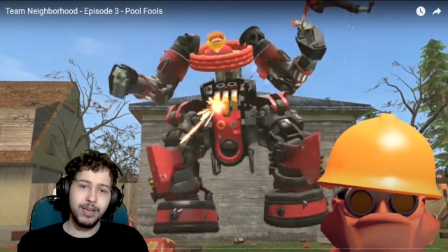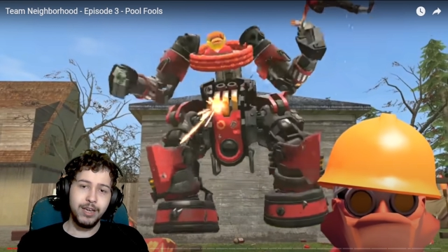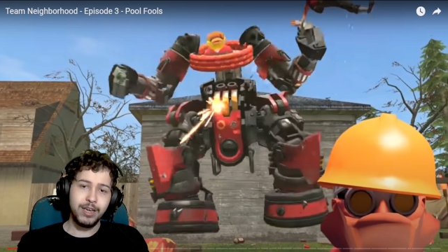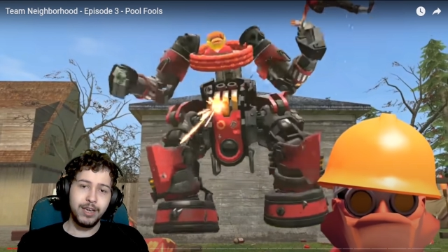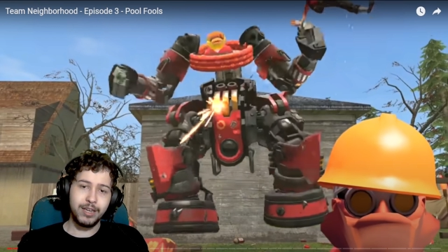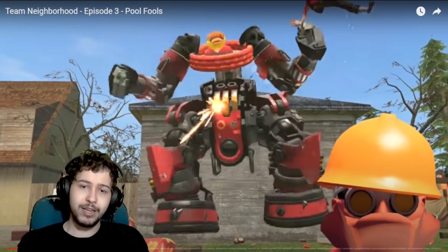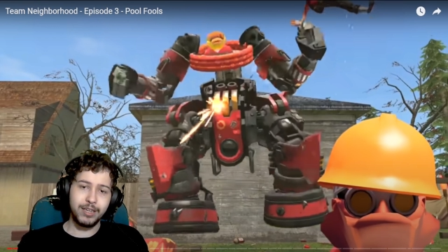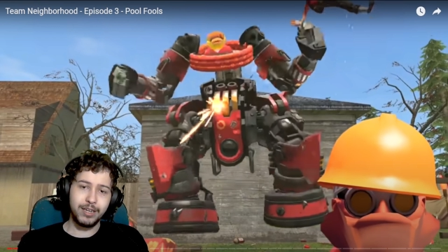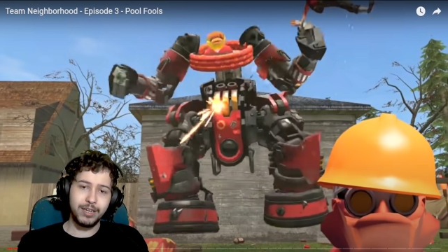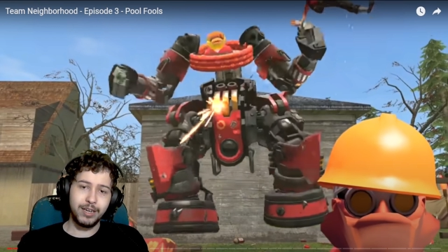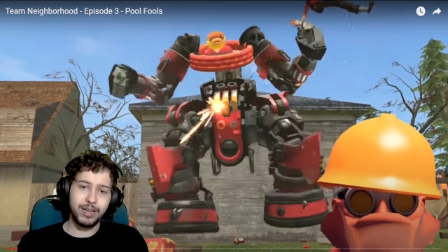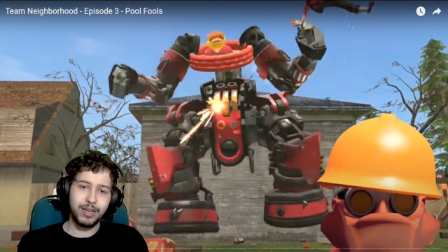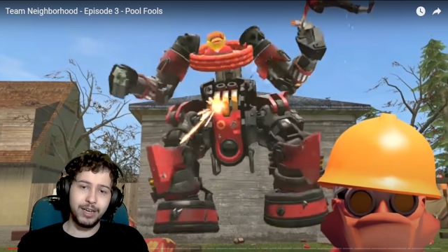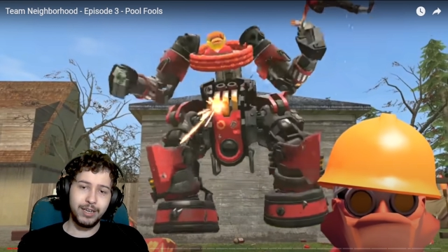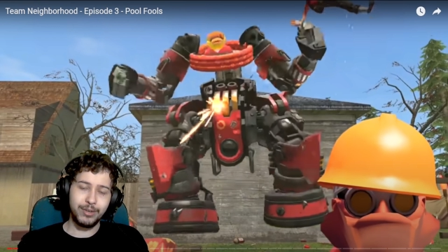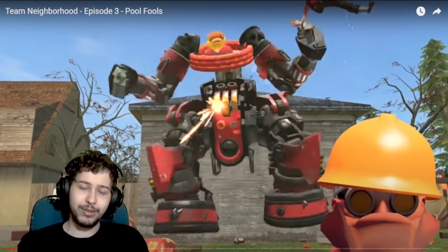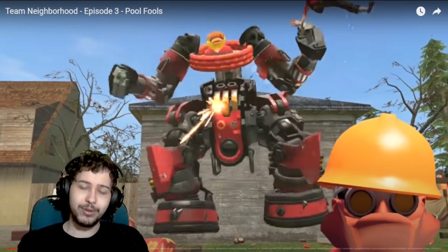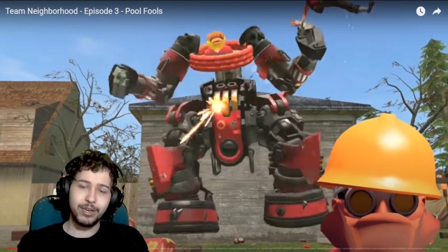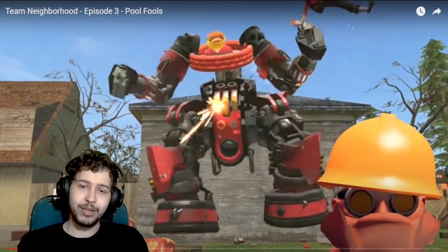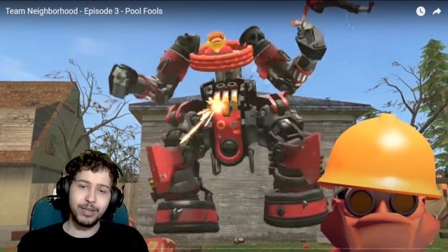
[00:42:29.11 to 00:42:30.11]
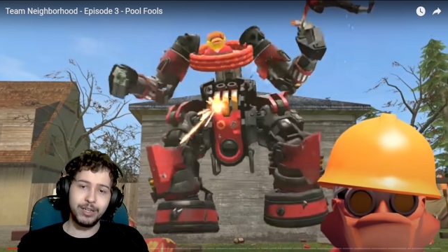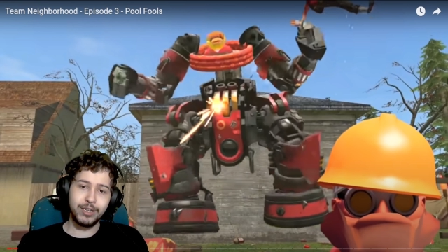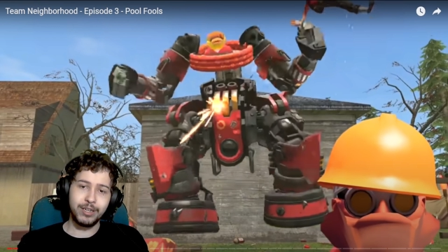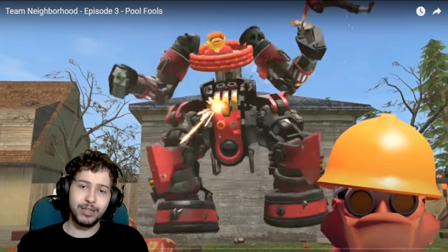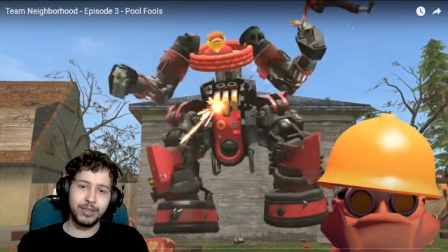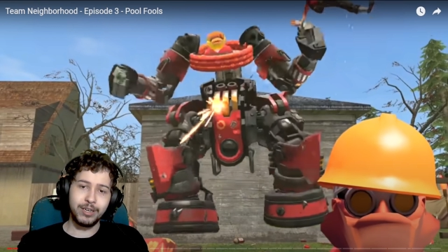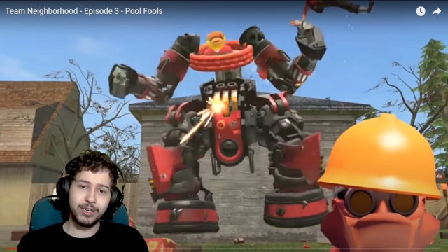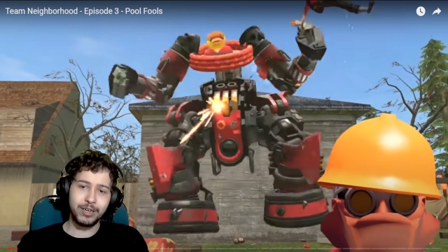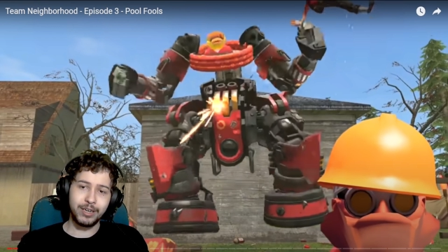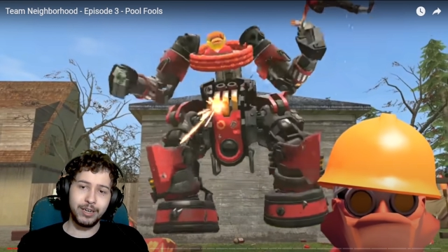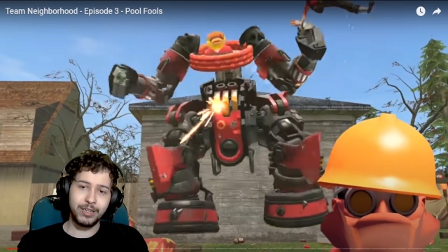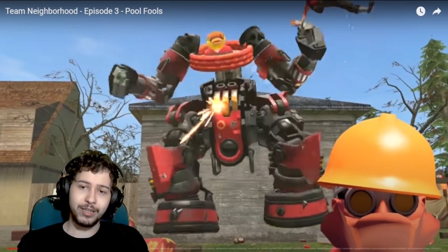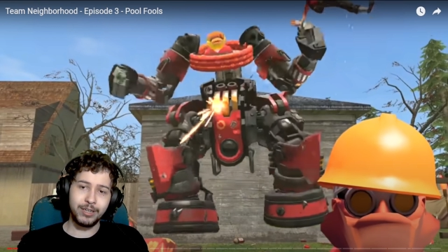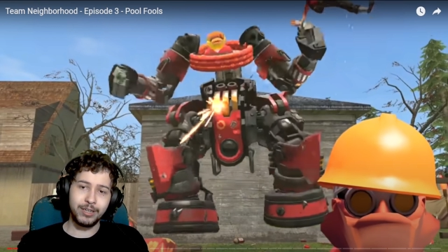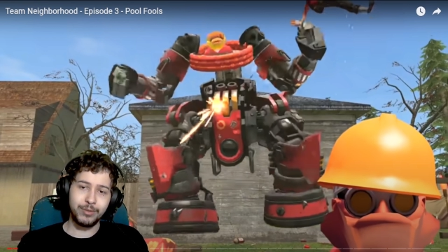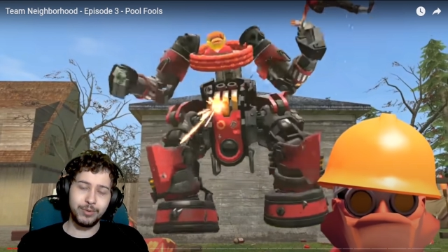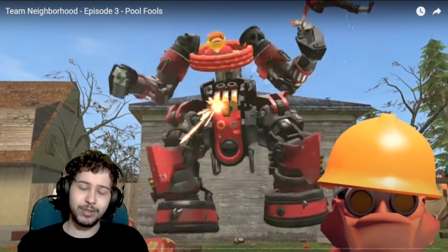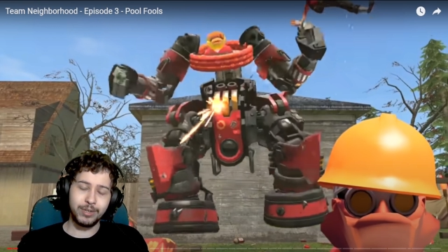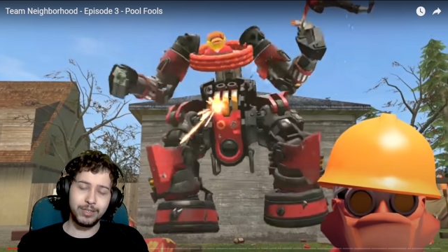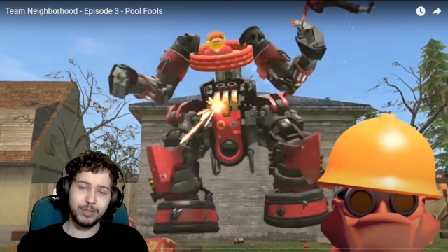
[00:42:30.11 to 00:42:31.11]
and you can kind of
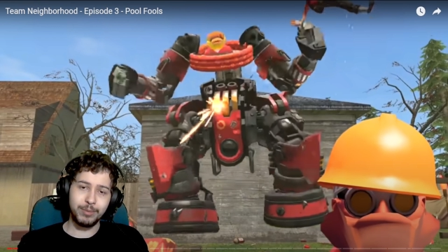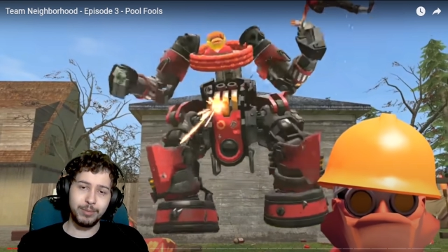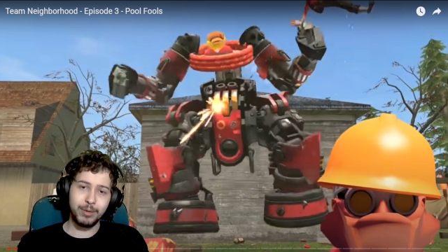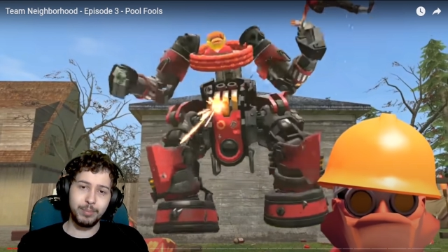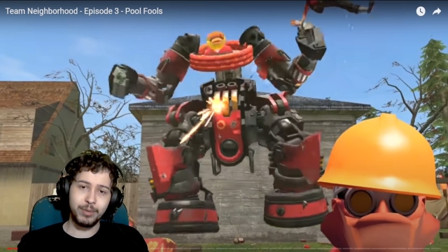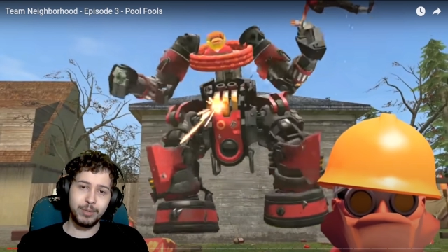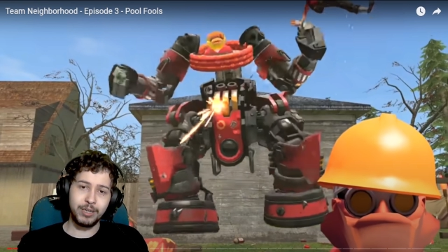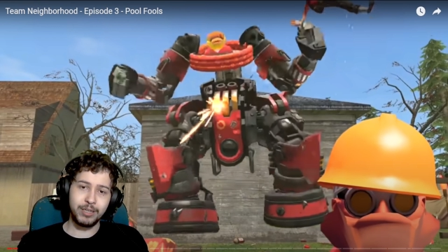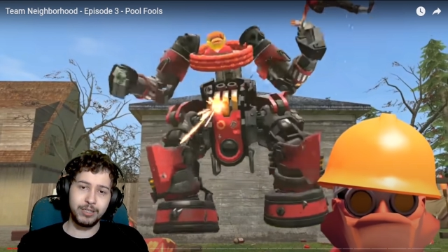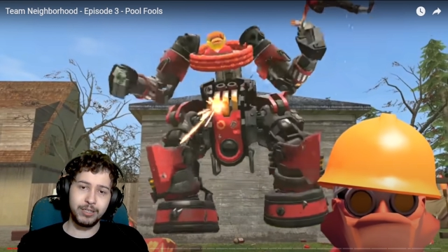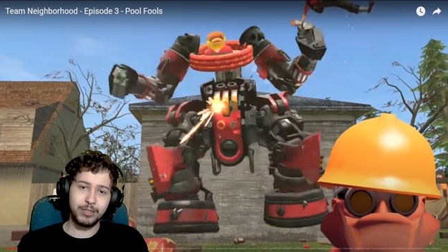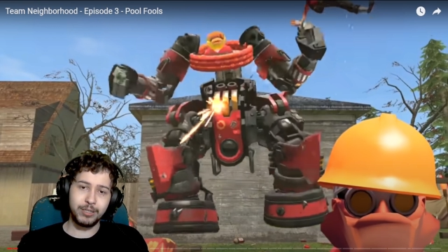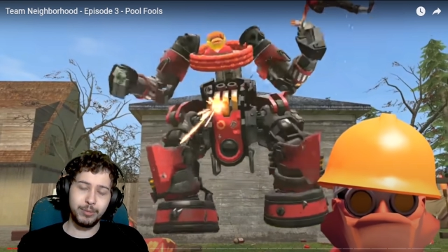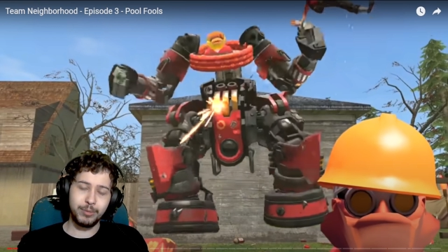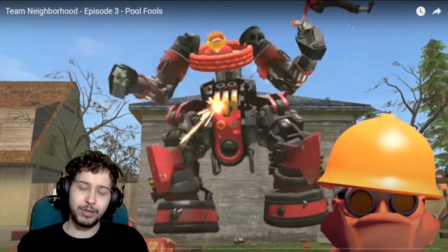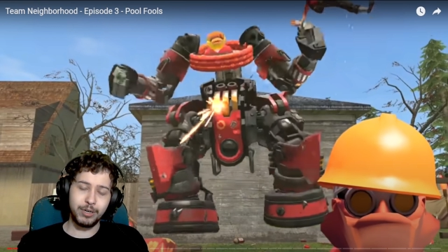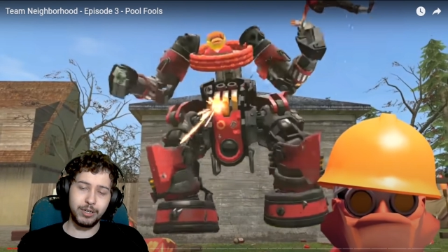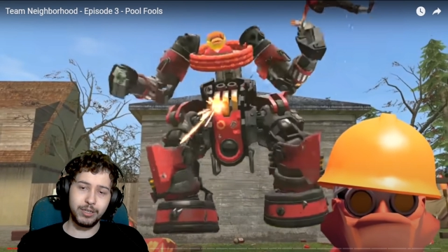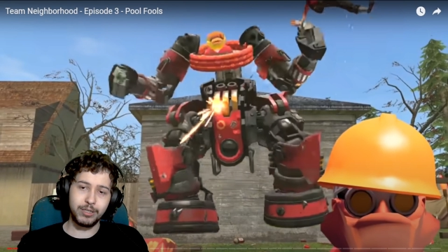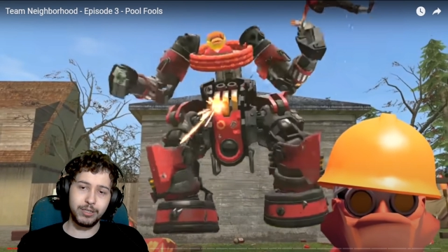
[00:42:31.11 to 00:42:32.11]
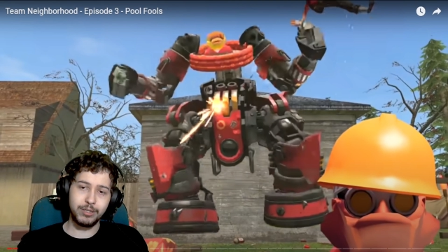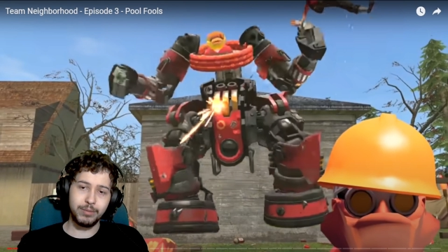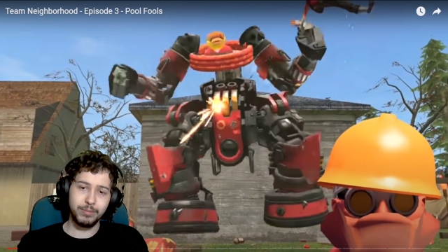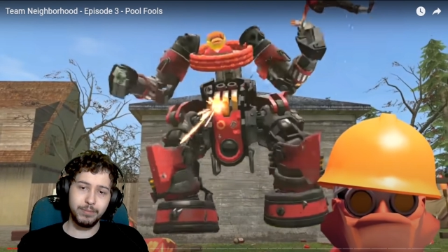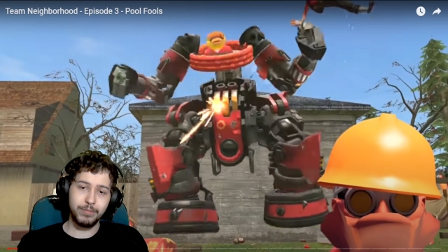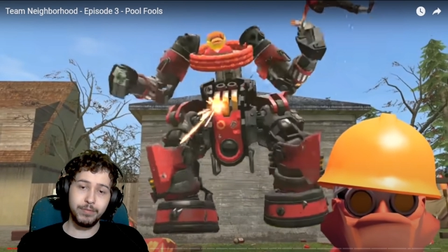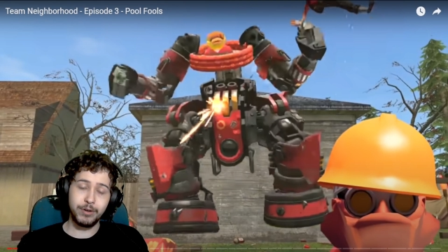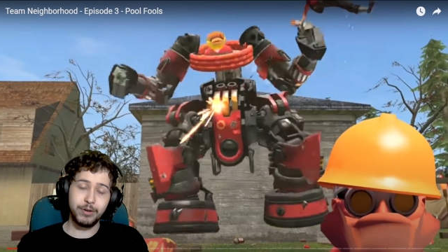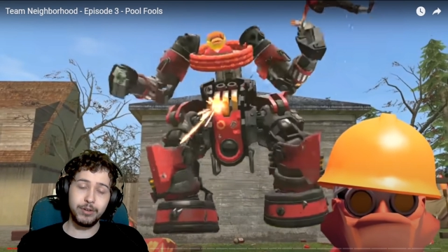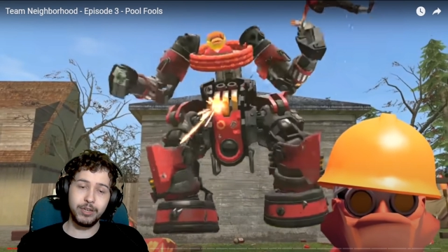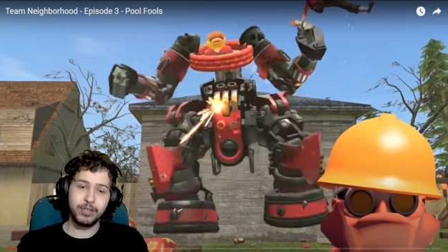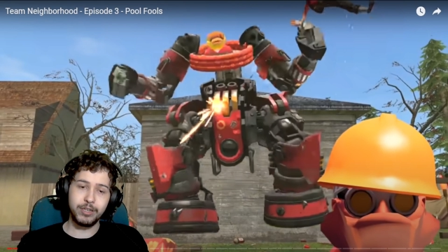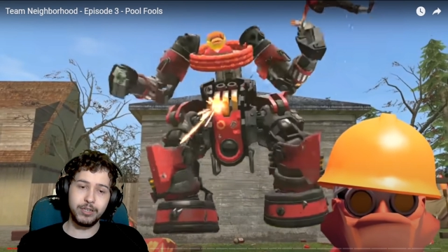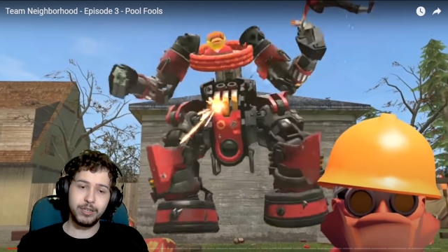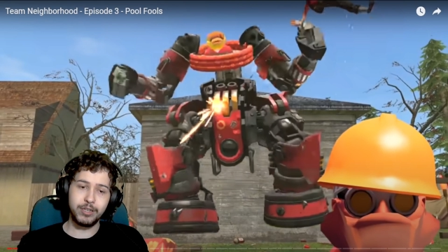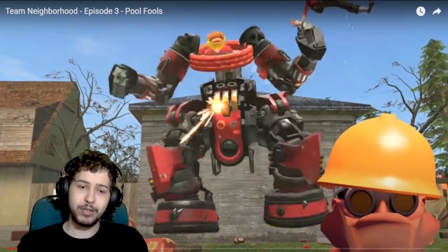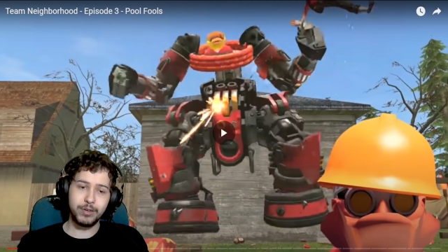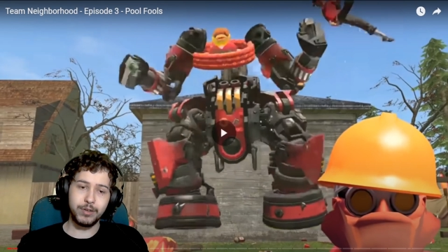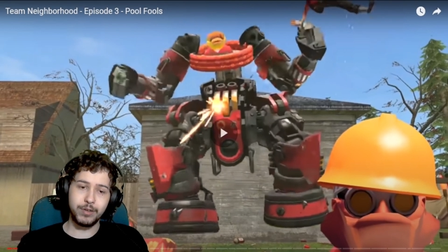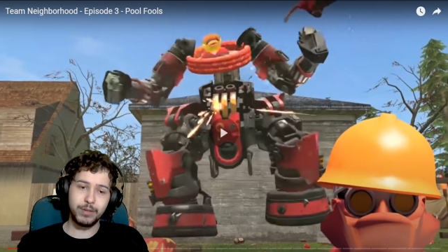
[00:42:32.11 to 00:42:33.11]
dress them up as the mercs. Very nice
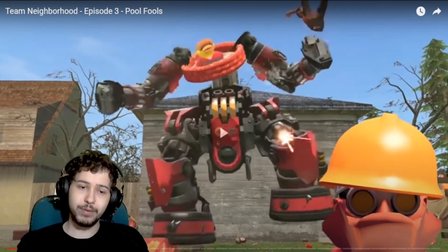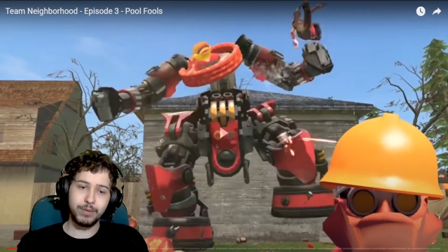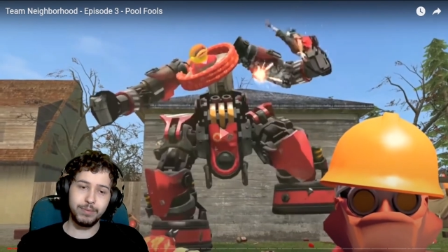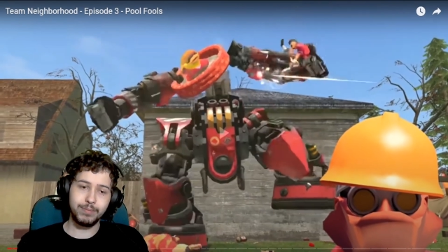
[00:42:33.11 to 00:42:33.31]
addition.